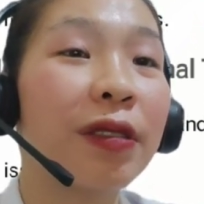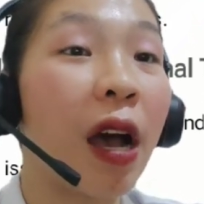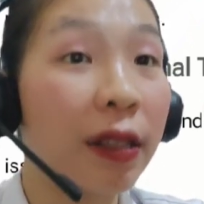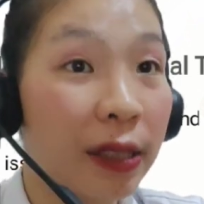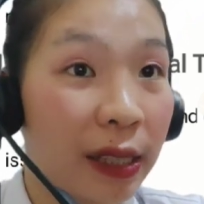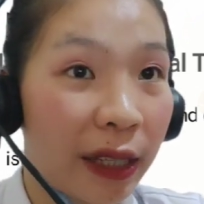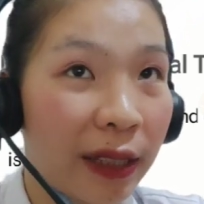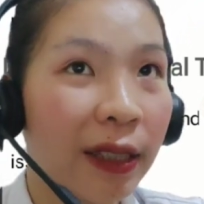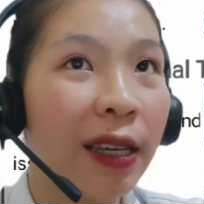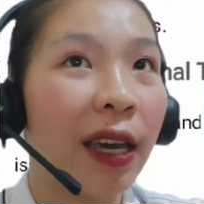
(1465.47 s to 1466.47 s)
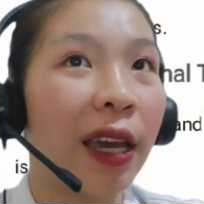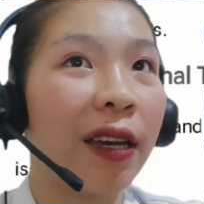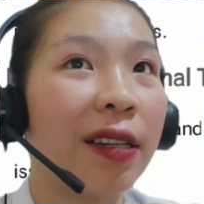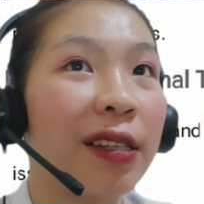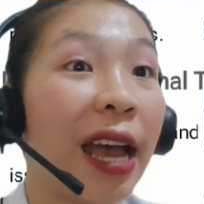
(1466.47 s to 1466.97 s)
toxic
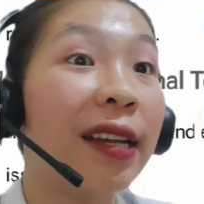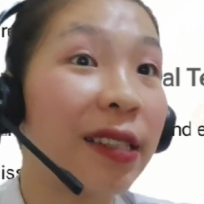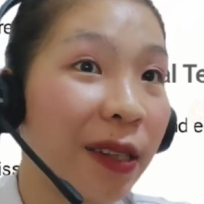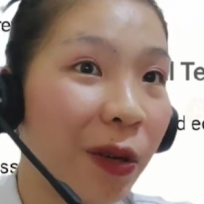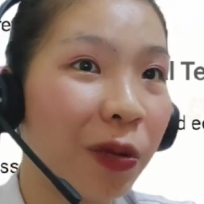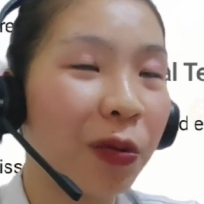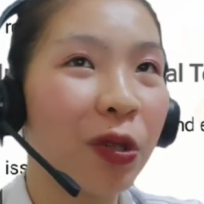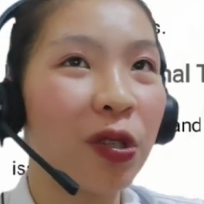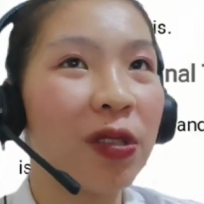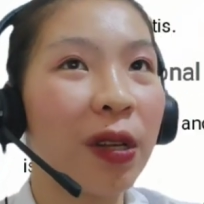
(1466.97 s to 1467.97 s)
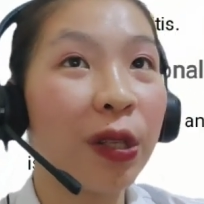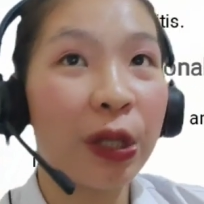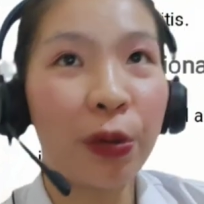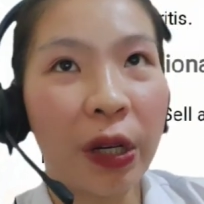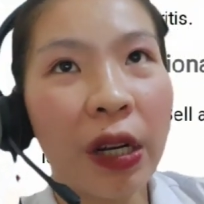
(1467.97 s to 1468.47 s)
and antidote, which is the
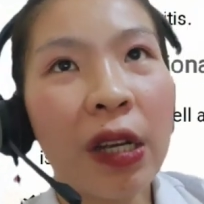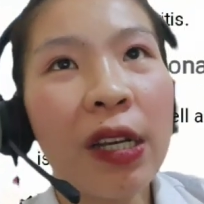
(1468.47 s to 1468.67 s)
cure.